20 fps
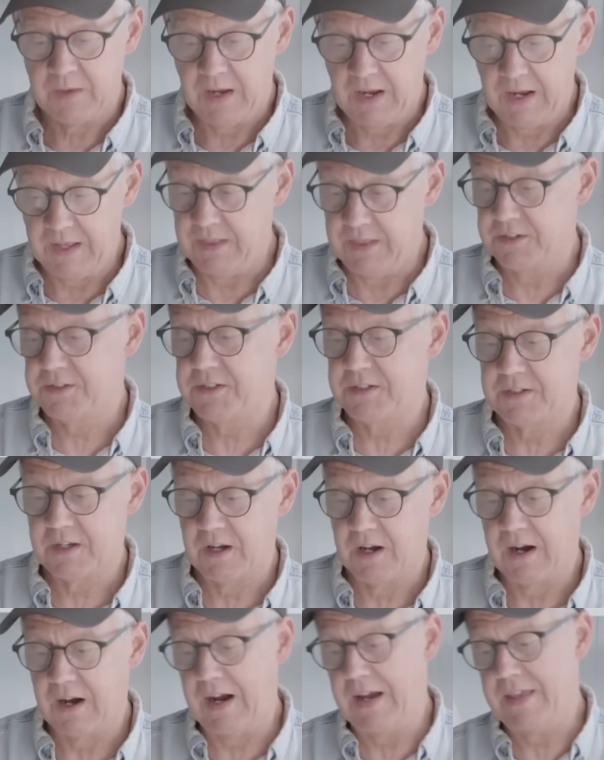And this,
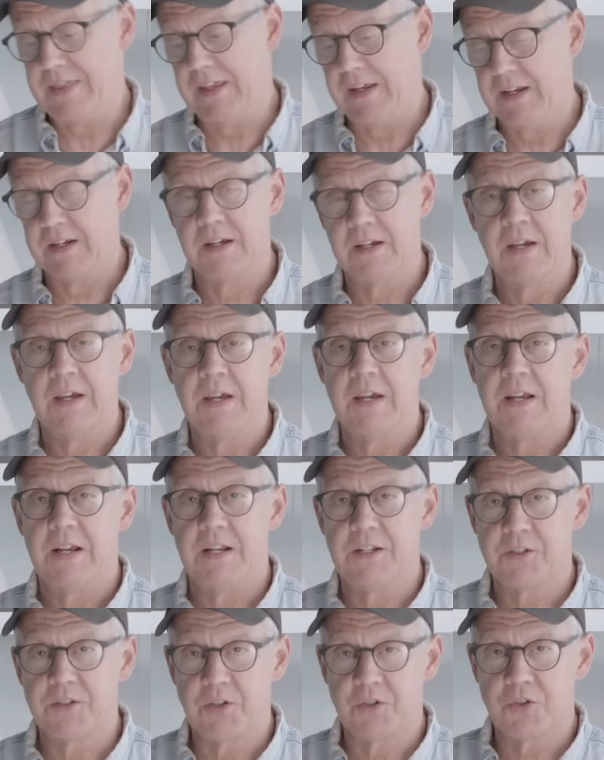I think,
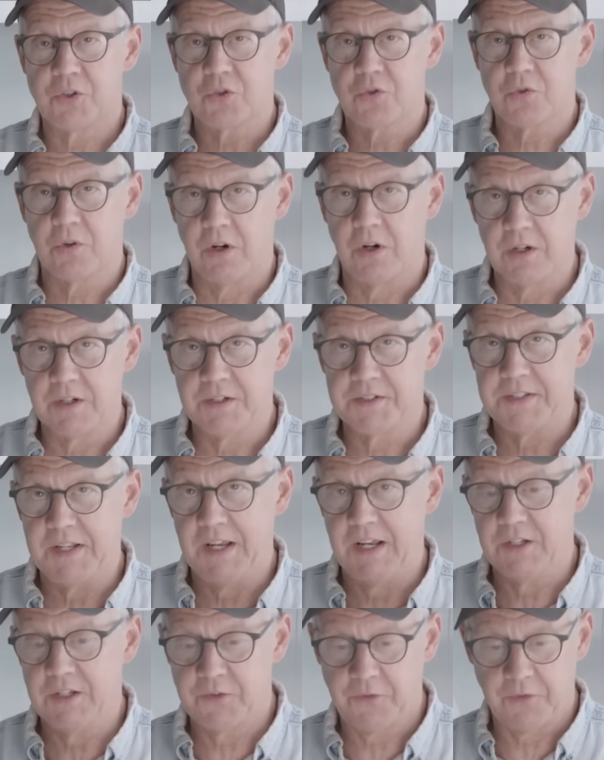is the strongest
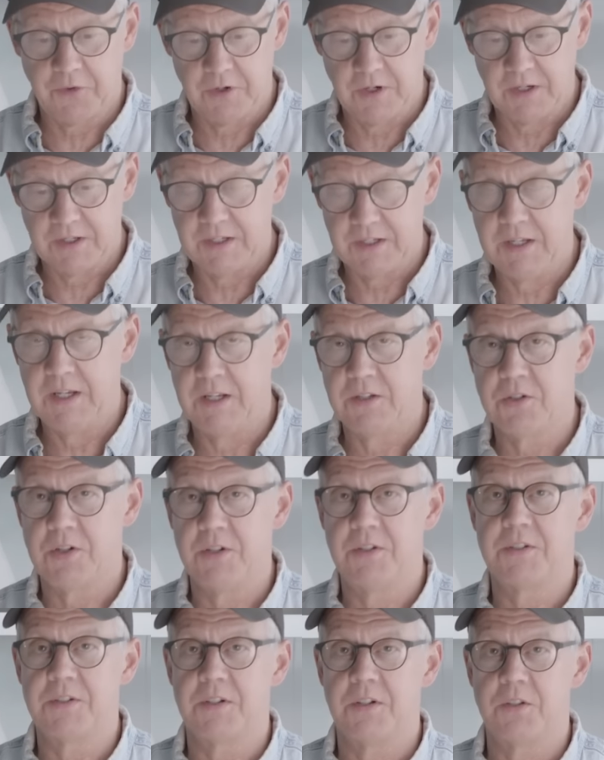edge for a
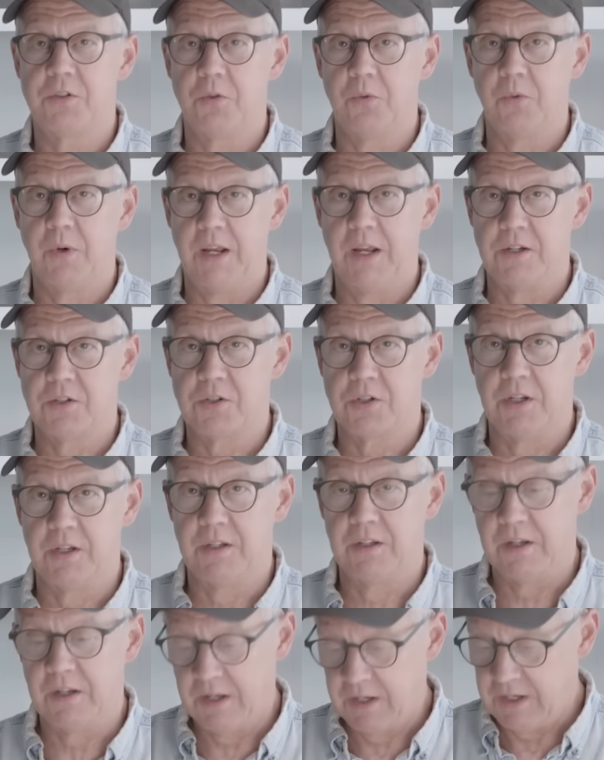kitchen situation.